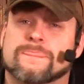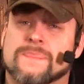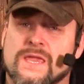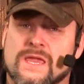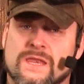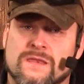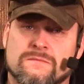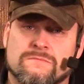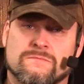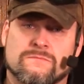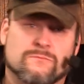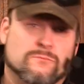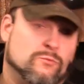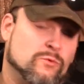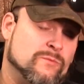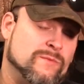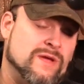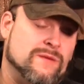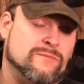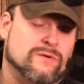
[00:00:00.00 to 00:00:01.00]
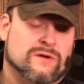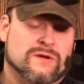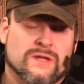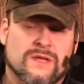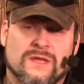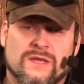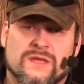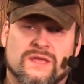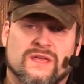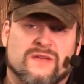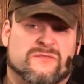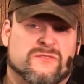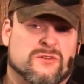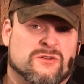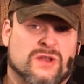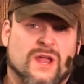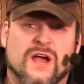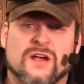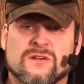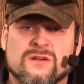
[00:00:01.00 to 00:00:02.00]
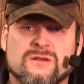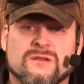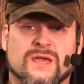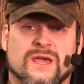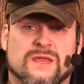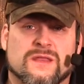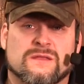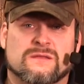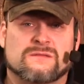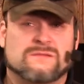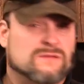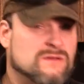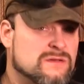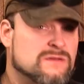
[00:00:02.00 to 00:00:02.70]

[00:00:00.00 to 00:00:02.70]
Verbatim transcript: And remember, if you're not good at it,